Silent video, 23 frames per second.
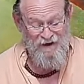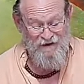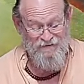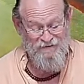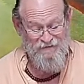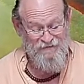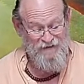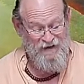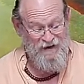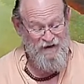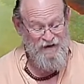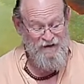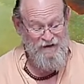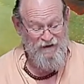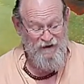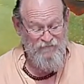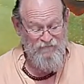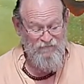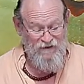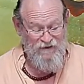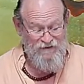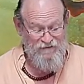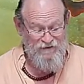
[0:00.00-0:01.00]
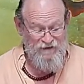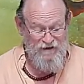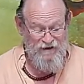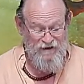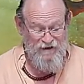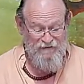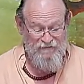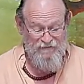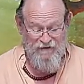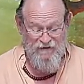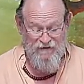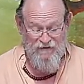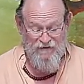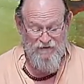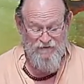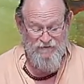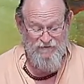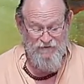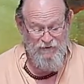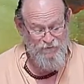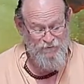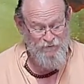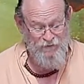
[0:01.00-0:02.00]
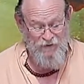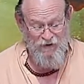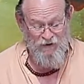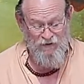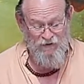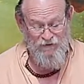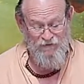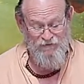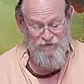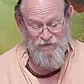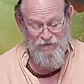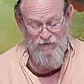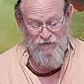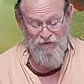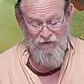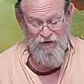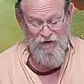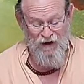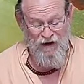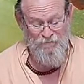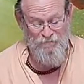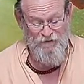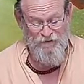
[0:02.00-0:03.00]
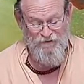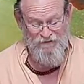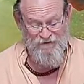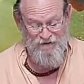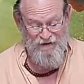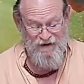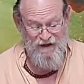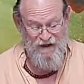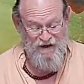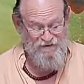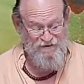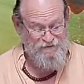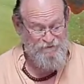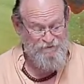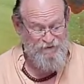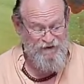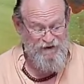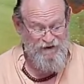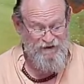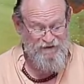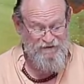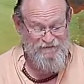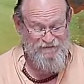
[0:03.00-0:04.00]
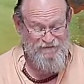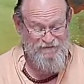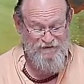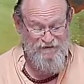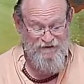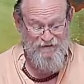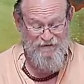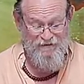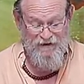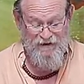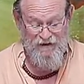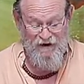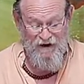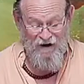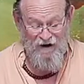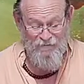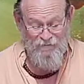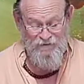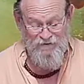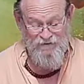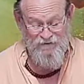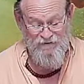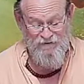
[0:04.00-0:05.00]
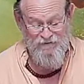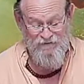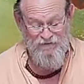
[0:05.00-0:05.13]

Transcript: that in everything there are two poles or opposite aspects, and that opposites are